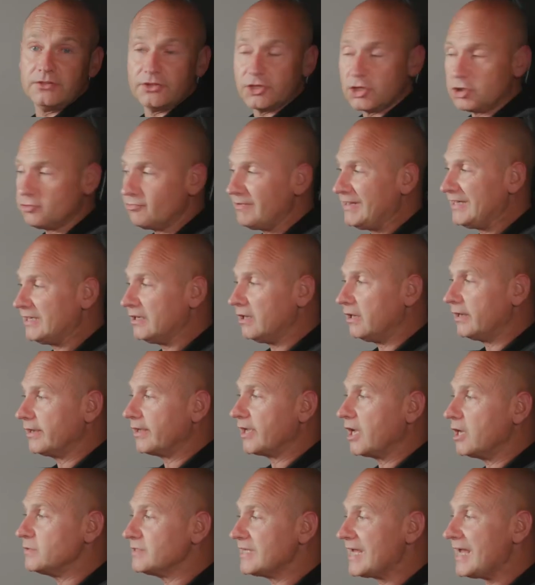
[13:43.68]
the green light
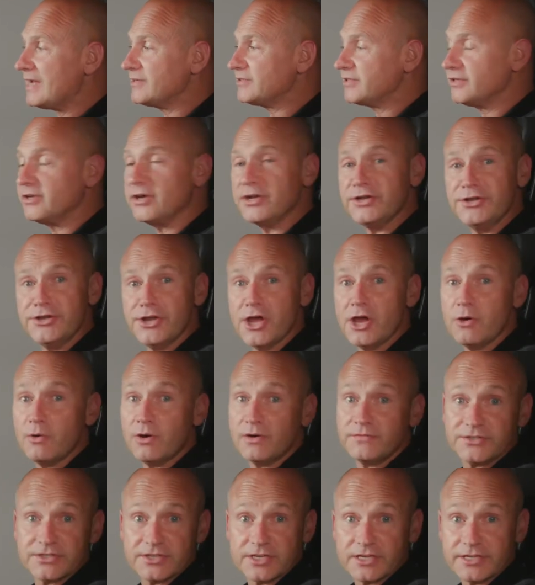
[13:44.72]
goes out and I know
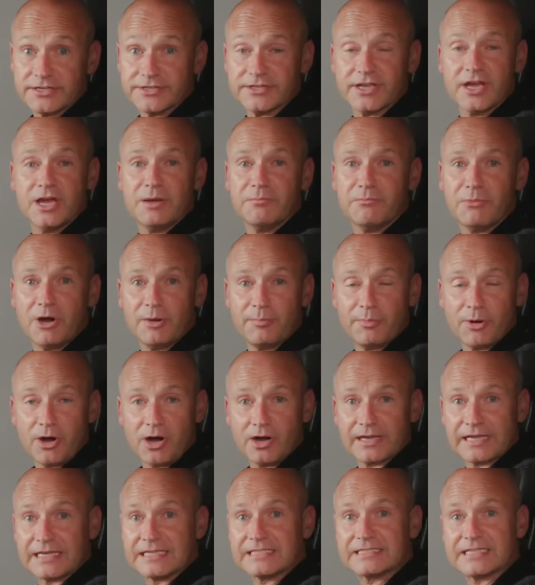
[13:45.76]
I've turned my
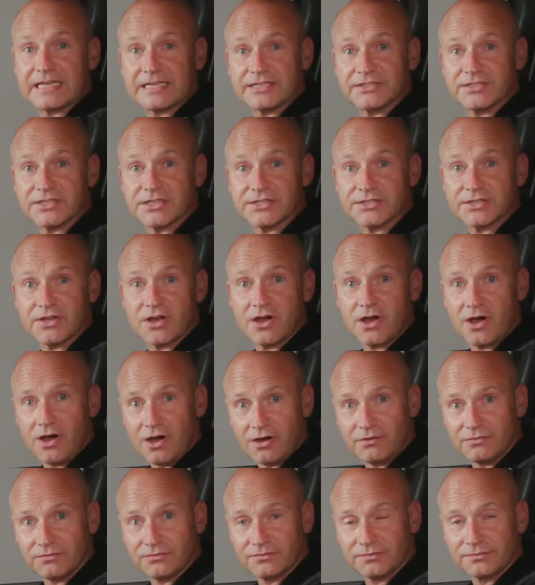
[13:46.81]
parking sensors
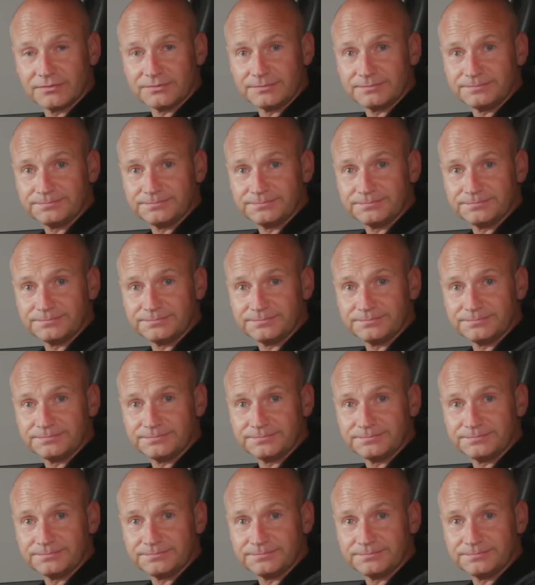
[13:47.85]
off.